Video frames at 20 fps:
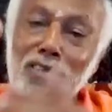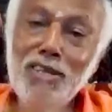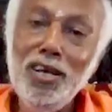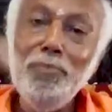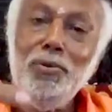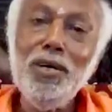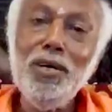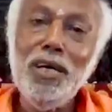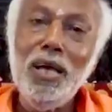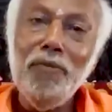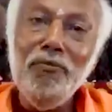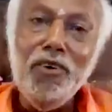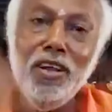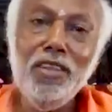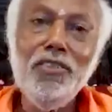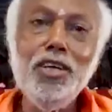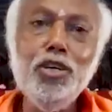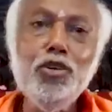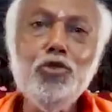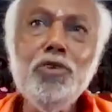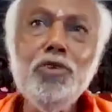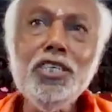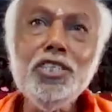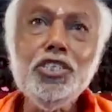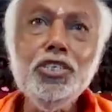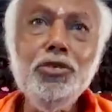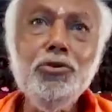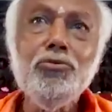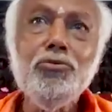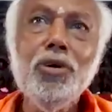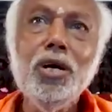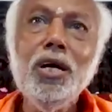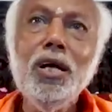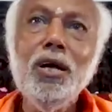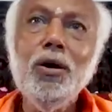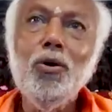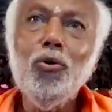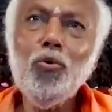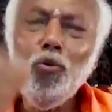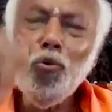three finger, everything is towards you.
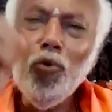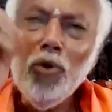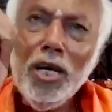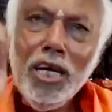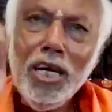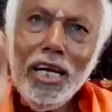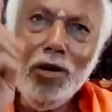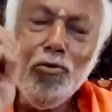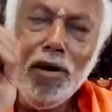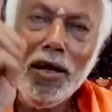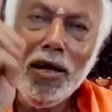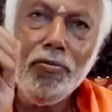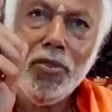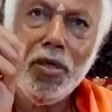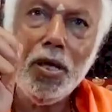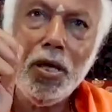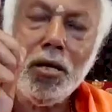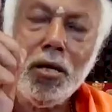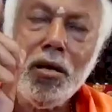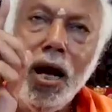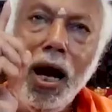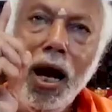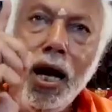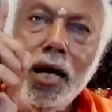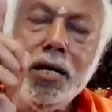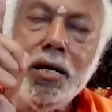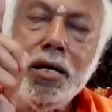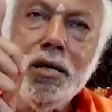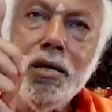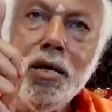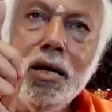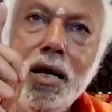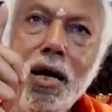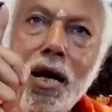Only one thing, I.